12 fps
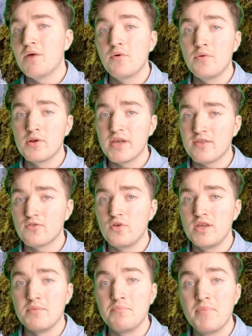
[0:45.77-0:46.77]
and we will get to
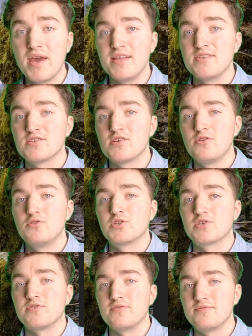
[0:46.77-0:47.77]
the main
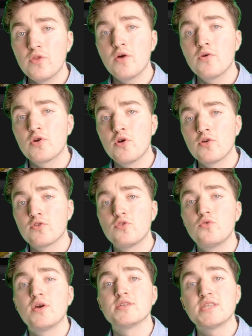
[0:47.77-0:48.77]
solution. Now we're going to
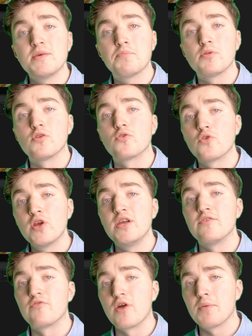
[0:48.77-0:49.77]
do a simple
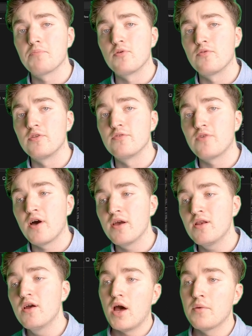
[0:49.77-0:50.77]
rewrap of the
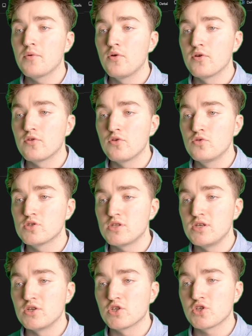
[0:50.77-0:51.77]
file. I'm going to use
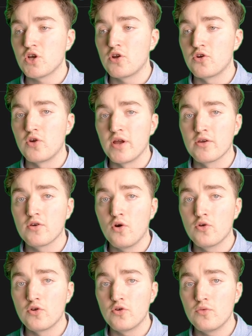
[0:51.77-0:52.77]
the shutter
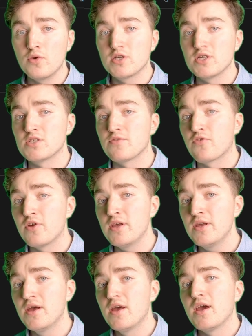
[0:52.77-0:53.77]
encoder, which is
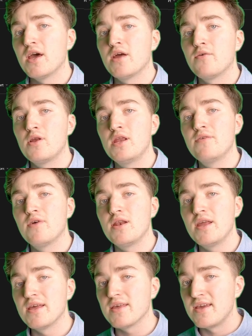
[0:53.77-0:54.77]
free, and I will leave a
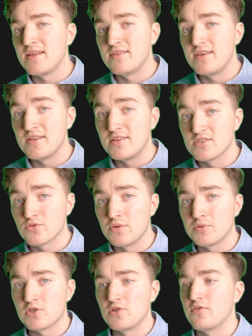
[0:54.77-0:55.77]
link in the
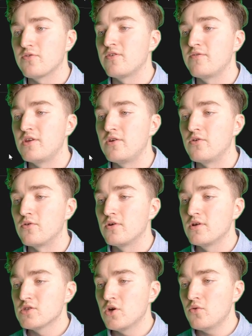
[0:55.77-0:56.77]
description of the video.
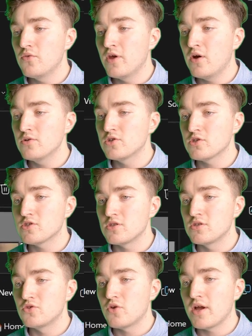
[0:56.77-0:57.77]
So now
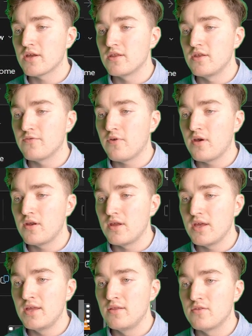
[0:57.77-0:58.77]
just drag the file
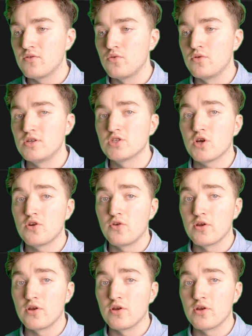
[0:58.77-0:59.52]
into the shutter